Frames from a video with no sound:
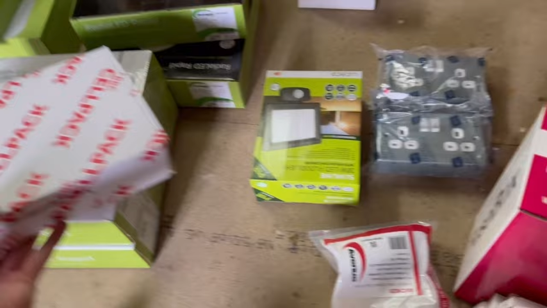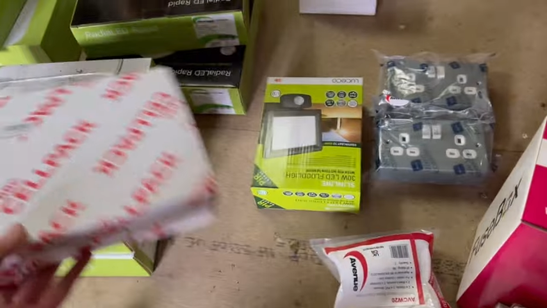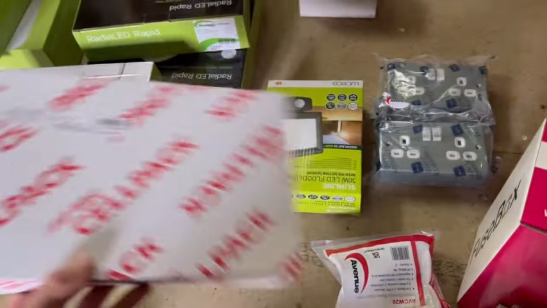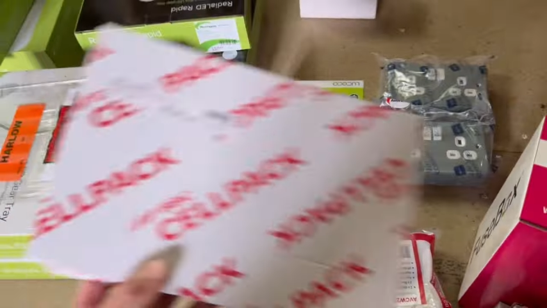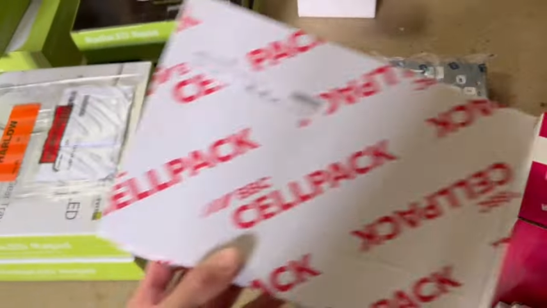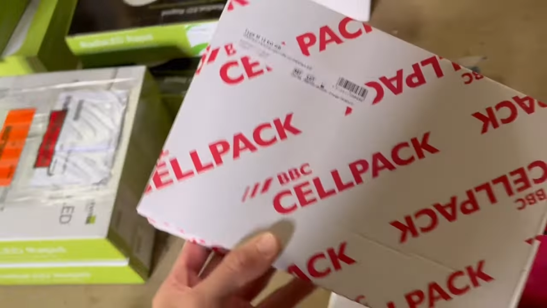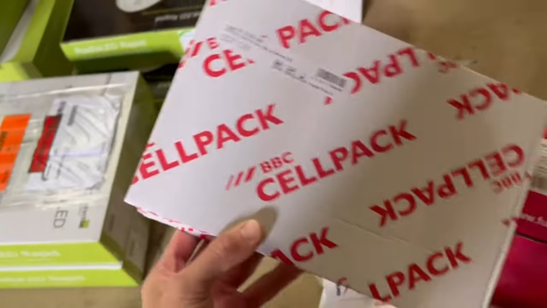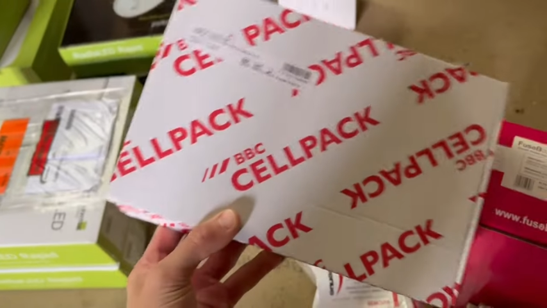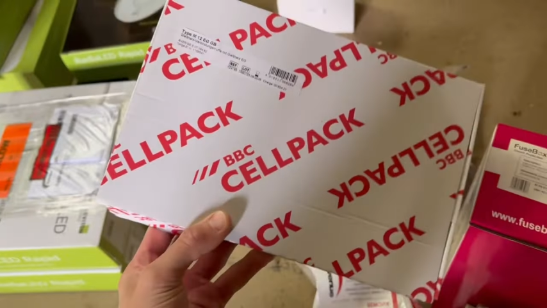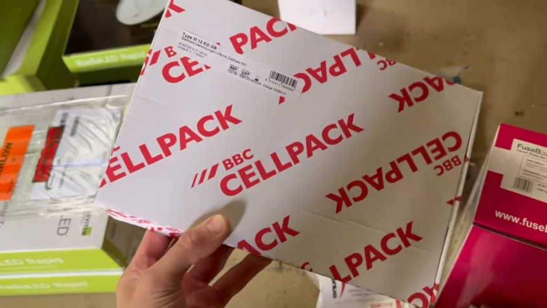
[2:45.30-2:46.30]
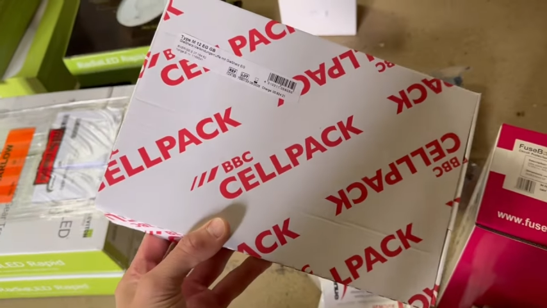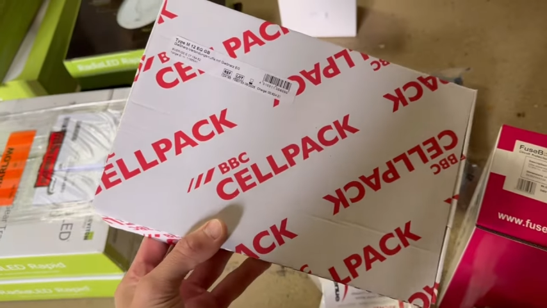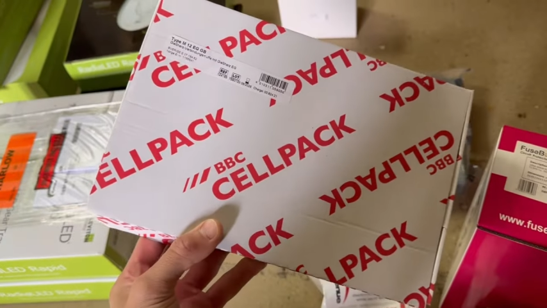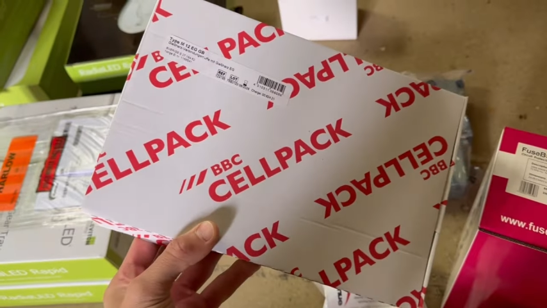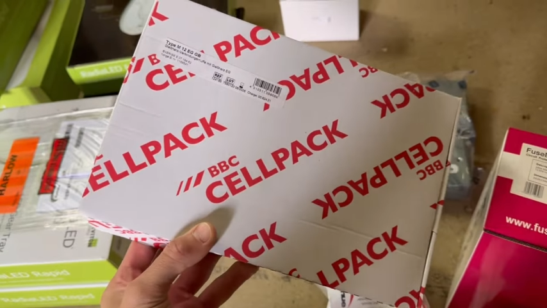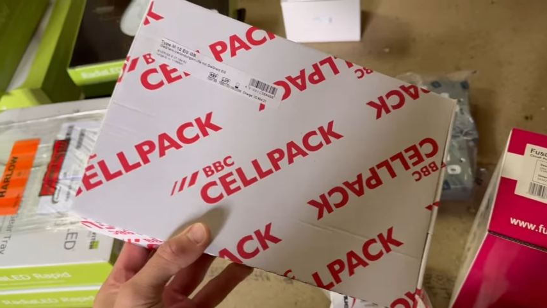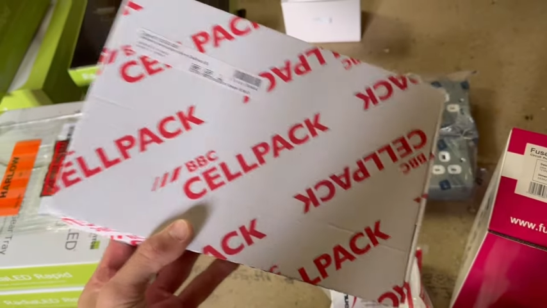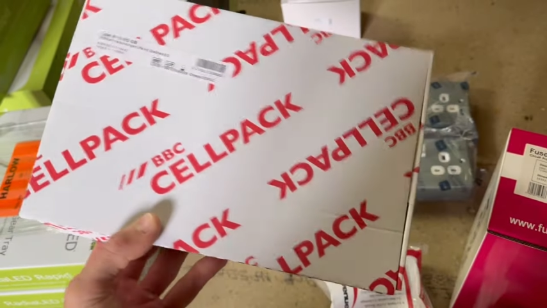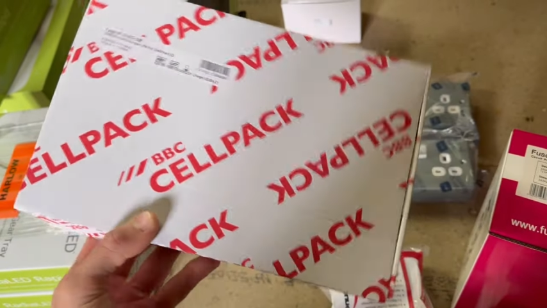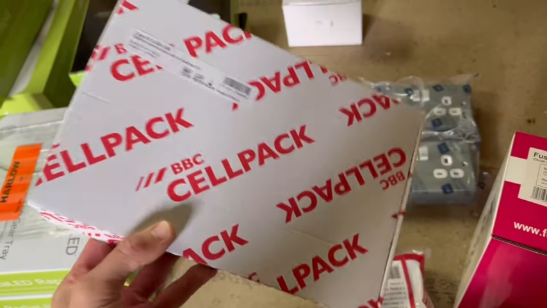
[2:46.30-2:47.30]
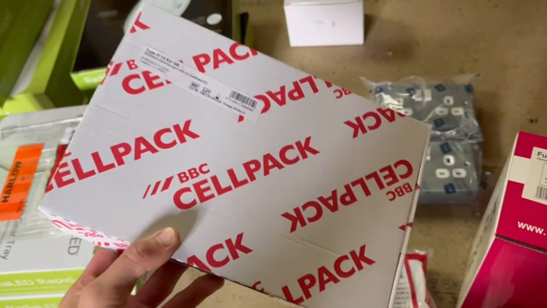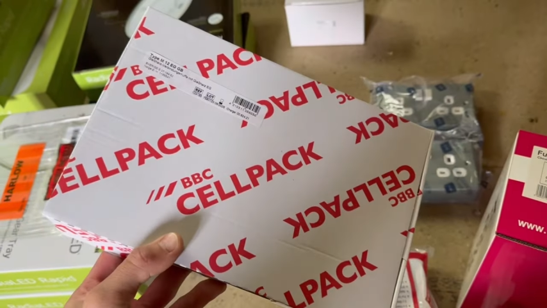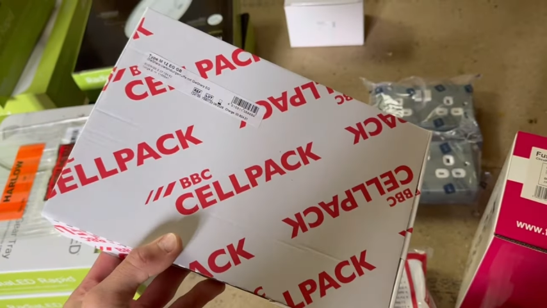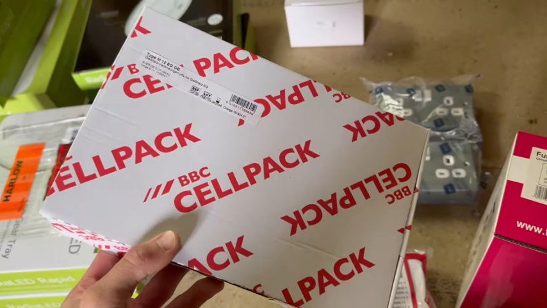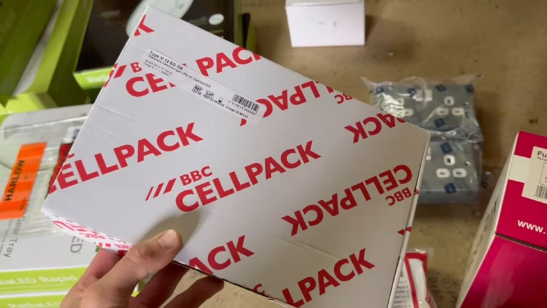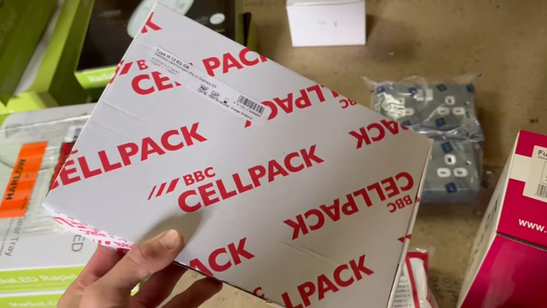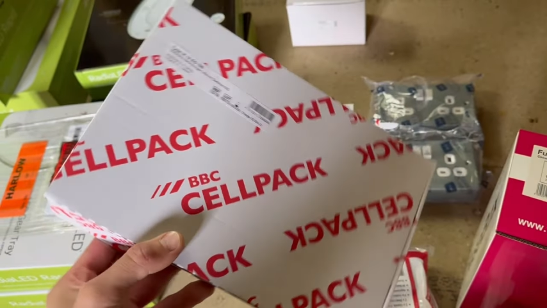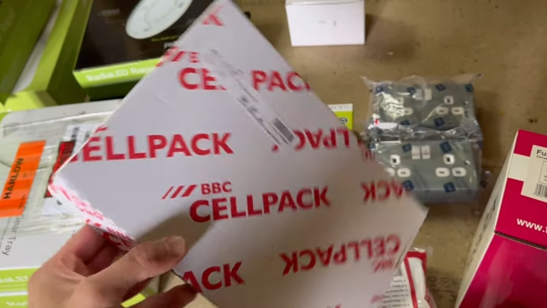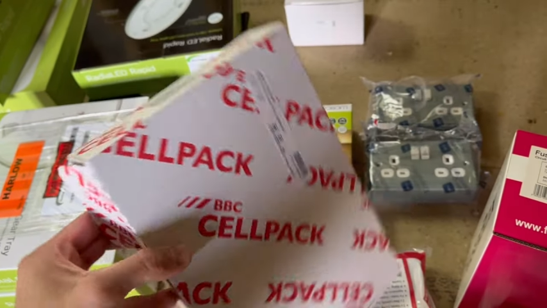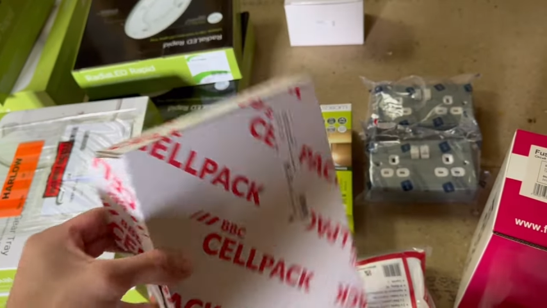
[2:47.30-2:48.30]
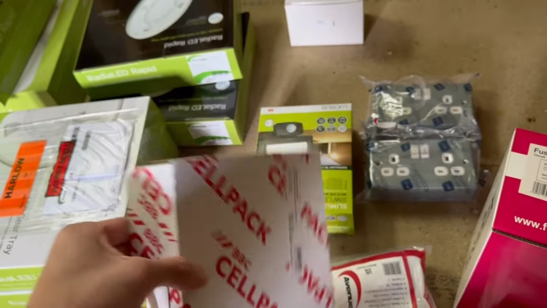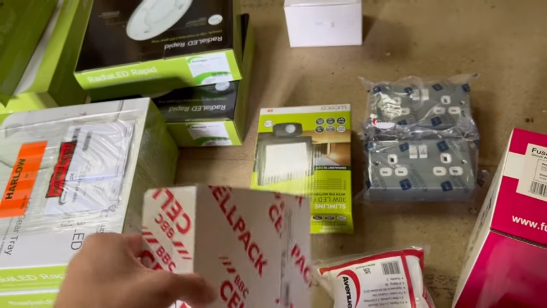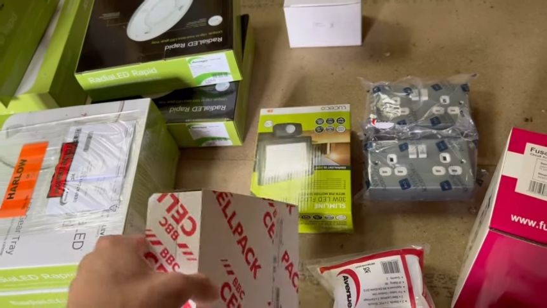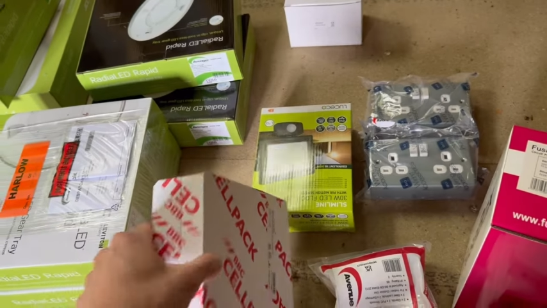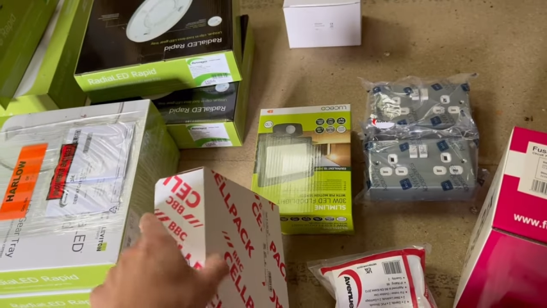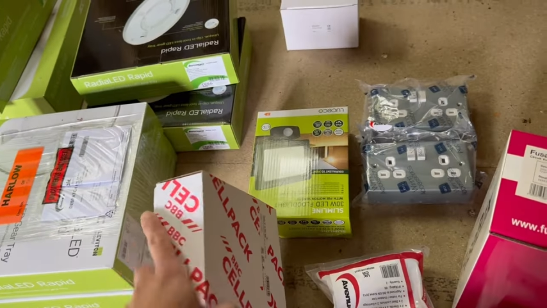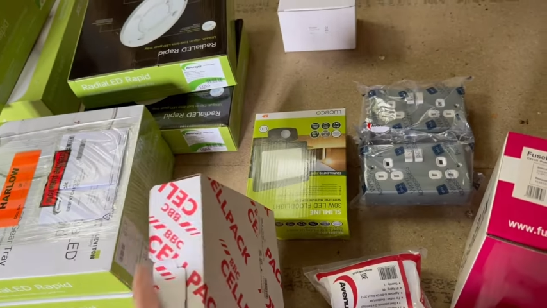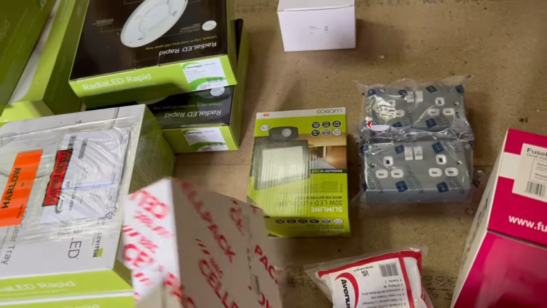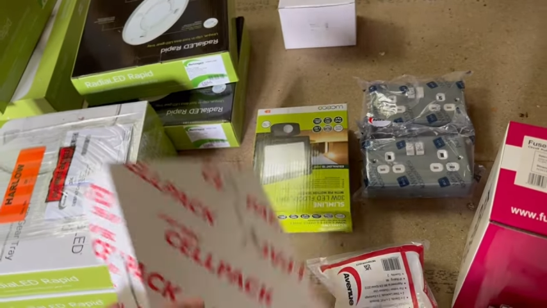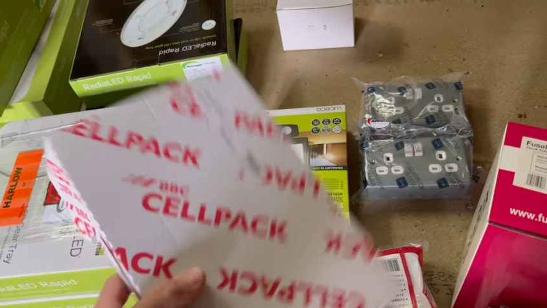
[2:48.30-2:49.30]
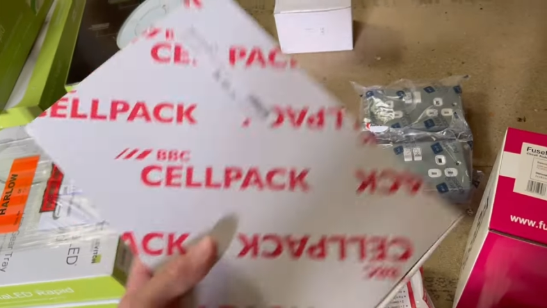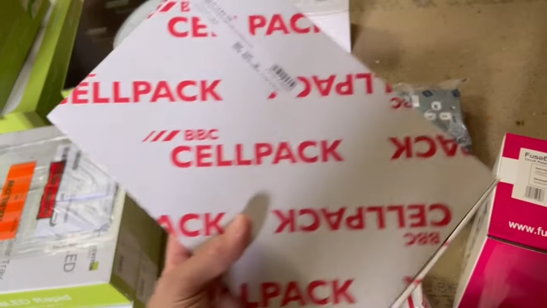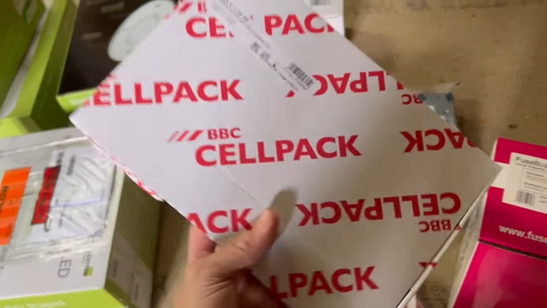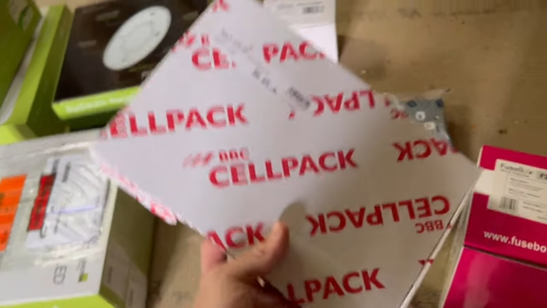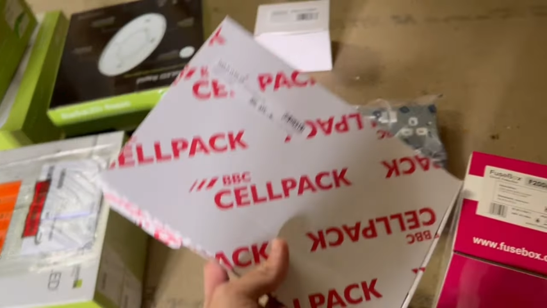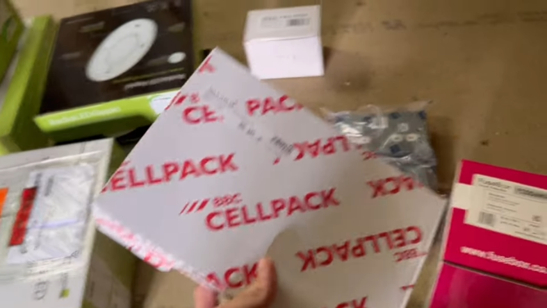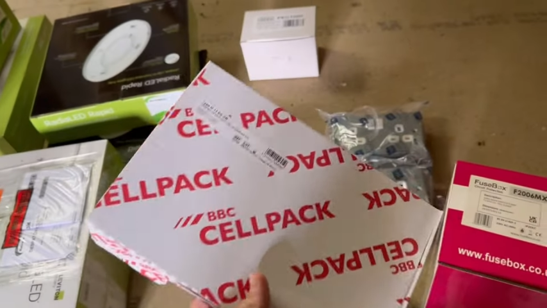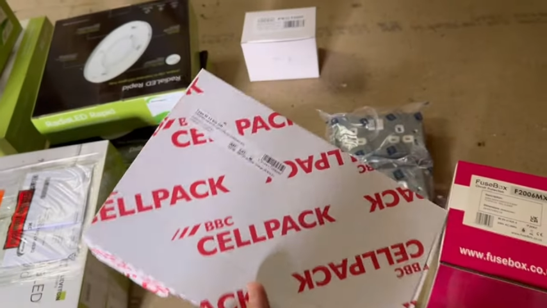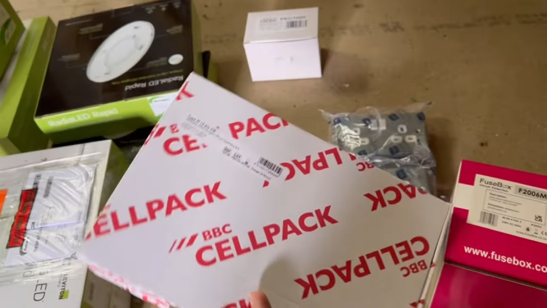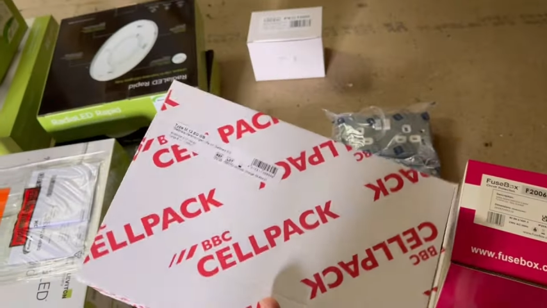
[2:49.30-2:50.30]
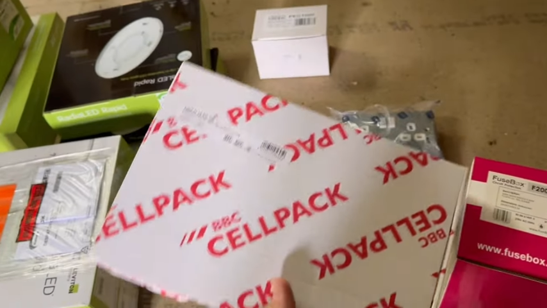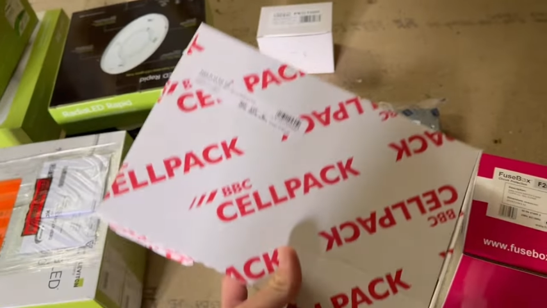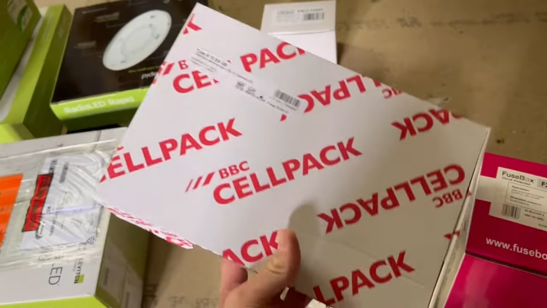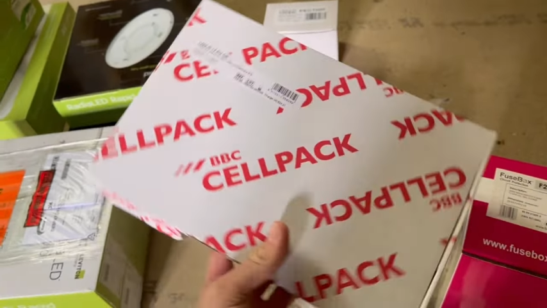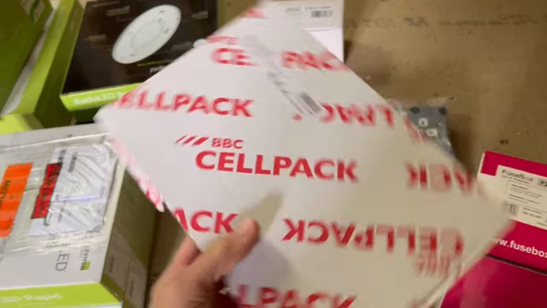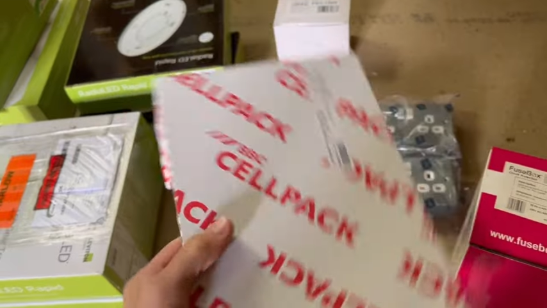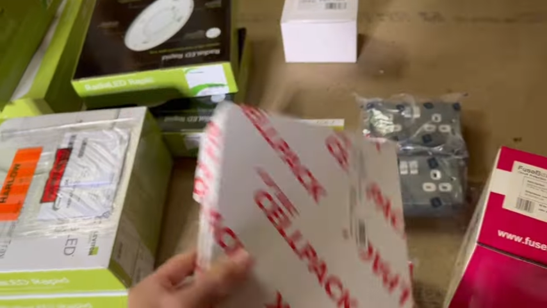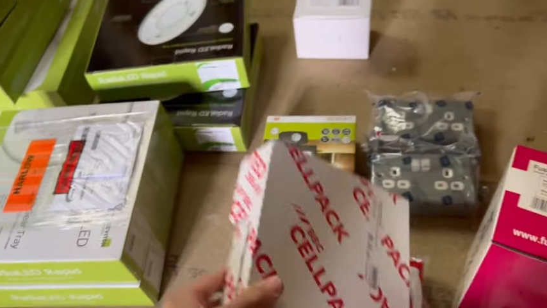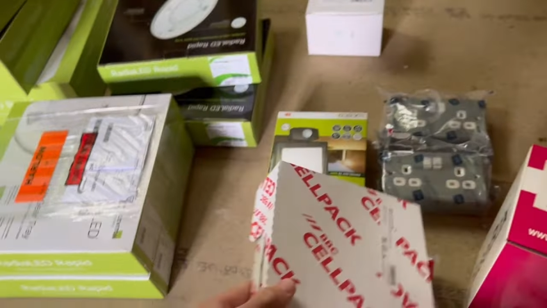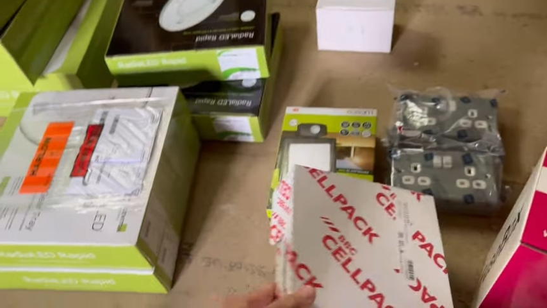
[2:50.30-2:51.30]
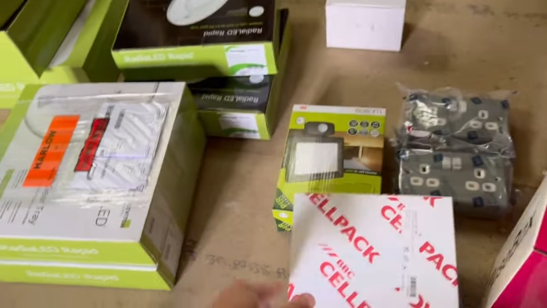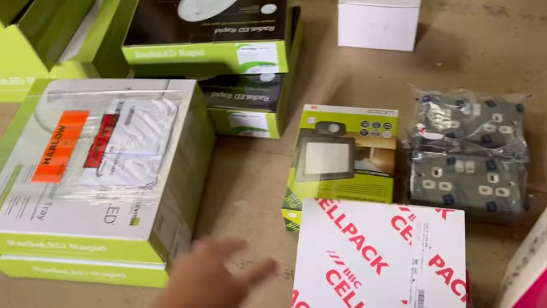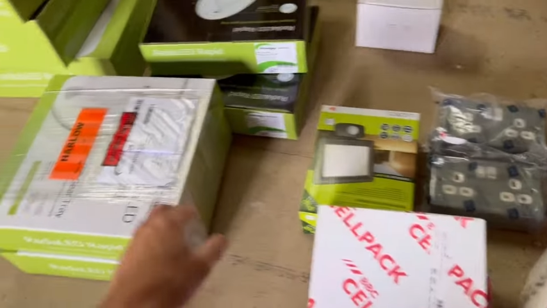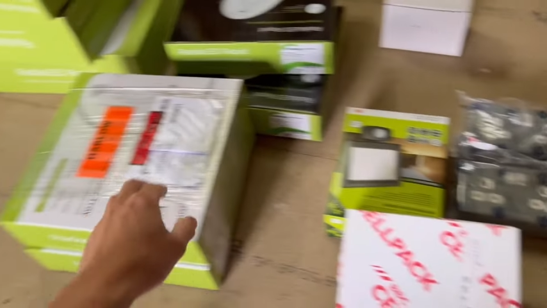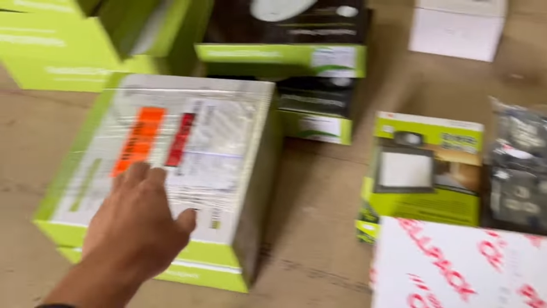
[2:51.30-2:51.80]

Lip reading: No face is visible, so there are no lips to read.